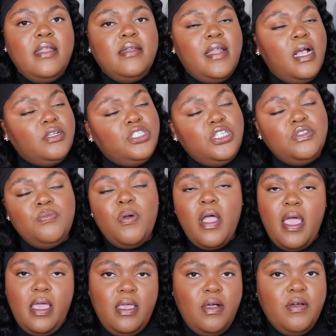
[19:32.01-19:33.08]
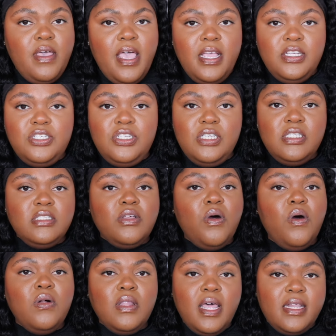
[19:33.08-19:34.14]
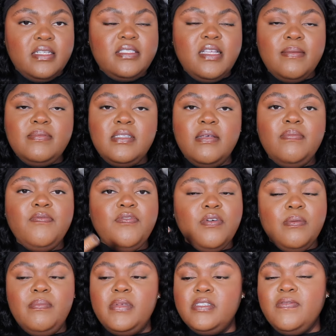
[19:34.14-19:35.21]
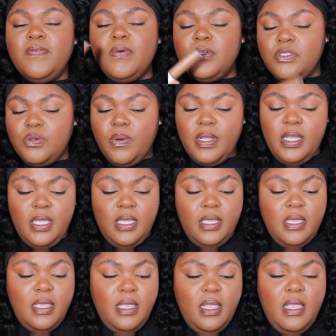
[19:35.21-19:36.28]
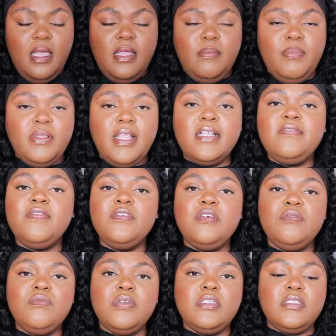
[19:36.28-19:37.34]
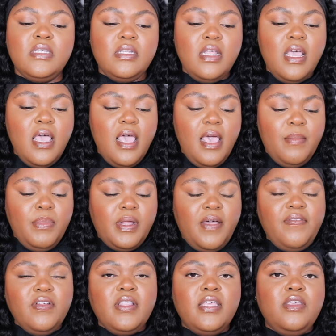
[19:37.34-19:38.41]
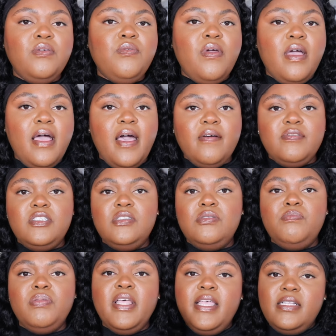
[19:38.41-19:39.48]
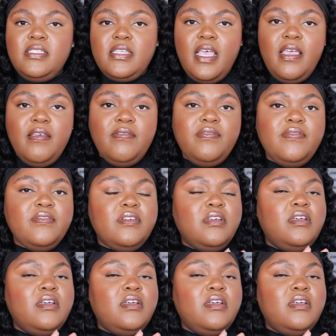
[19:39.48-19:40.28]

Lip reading: Now she's bright, okay? She's a whole lot of steps up for Miss 420, but that's for a good reason. But I feel like you have to play it safe.